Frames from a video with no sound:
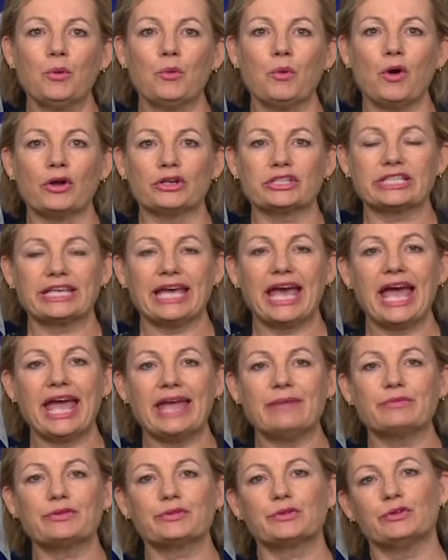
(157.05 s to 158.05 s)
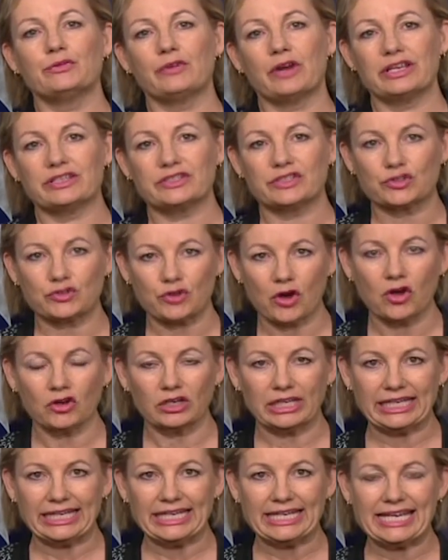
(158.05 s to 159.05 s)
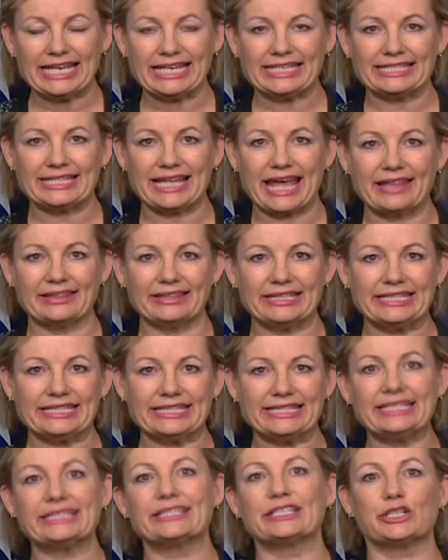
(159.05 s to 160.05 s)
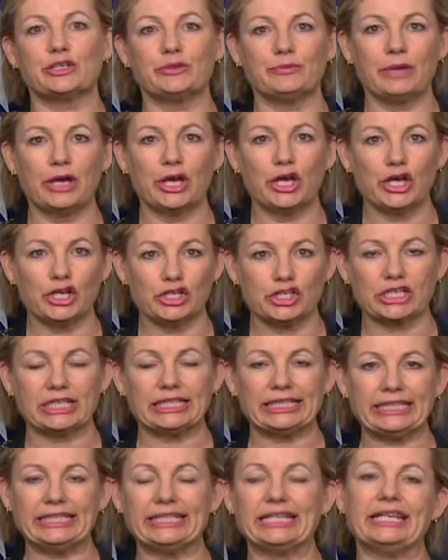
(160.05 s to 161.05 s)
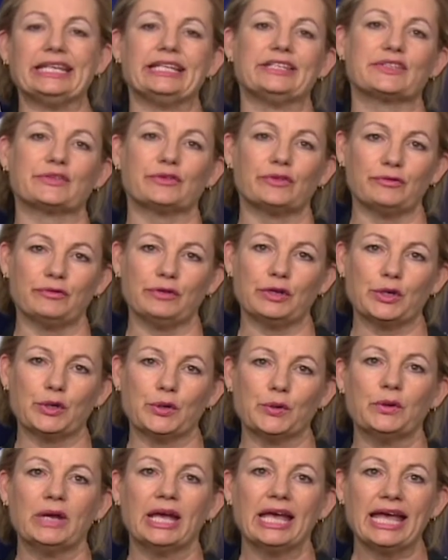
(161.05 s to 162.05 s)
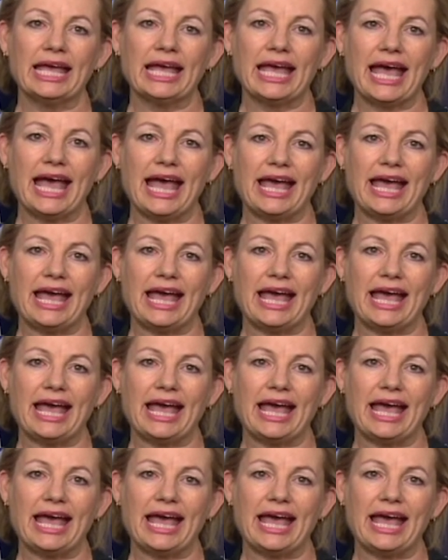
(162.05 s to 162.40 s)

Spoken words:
what came through very strongly is that the system urgently needs a review.